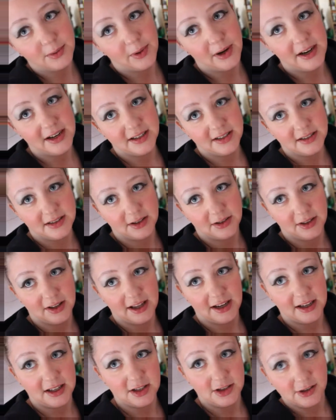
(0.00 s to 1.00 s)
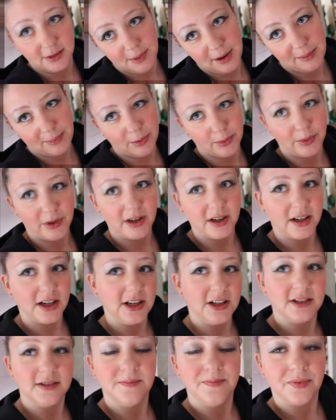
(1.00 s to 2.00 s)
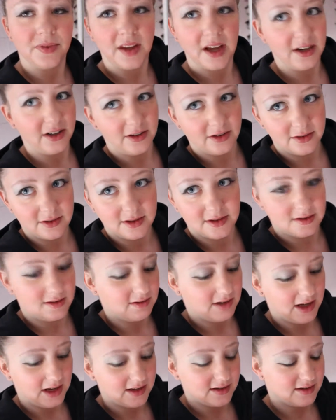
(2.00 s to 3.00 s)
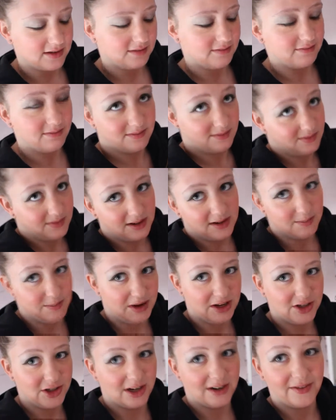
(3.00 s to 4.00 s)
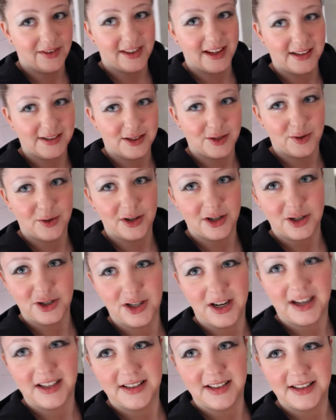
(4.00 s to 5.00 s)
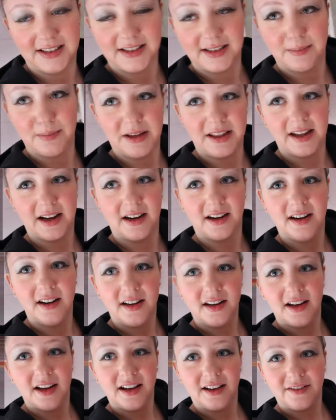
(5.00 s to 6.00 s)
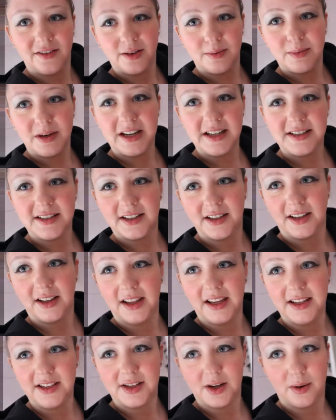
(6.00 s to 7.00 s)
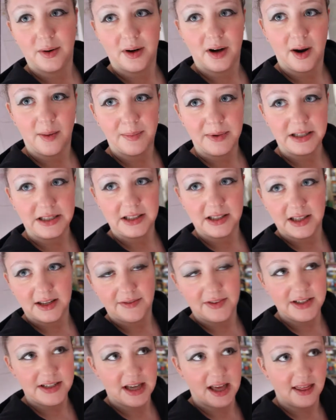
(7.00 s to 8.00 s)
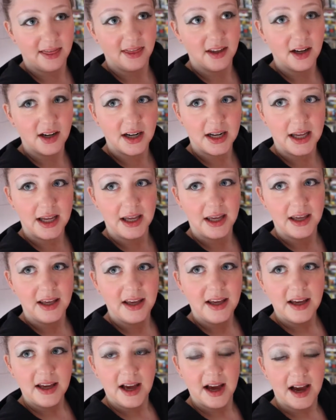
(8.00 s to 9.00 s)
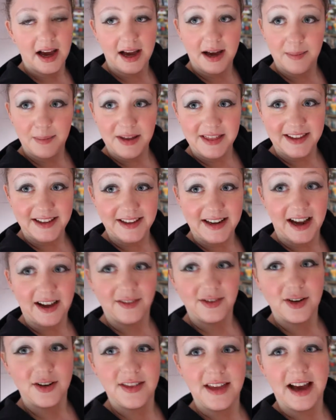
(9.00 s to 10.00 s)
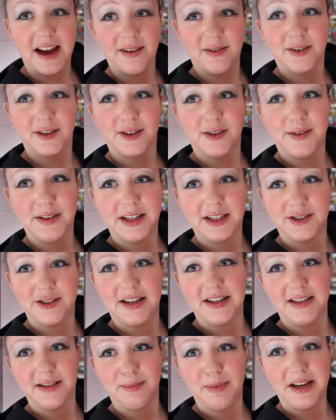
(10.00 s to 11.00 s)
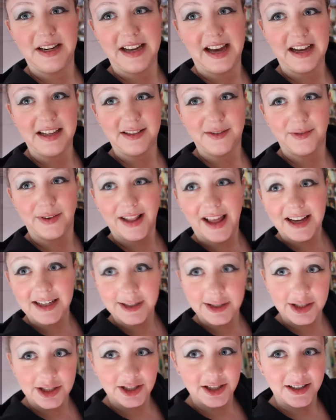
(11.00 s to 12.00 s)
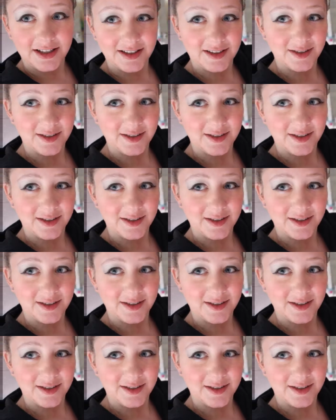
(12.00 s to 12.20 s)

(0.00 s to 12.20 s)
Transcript: one, so to like do the paperwork and I don't know, just I guess make sure everything's in order. She asked us to be there a few minutes early, so we're hoping to leave at 10.30. Um, and then after that, we're going straight to my dad's for lunch.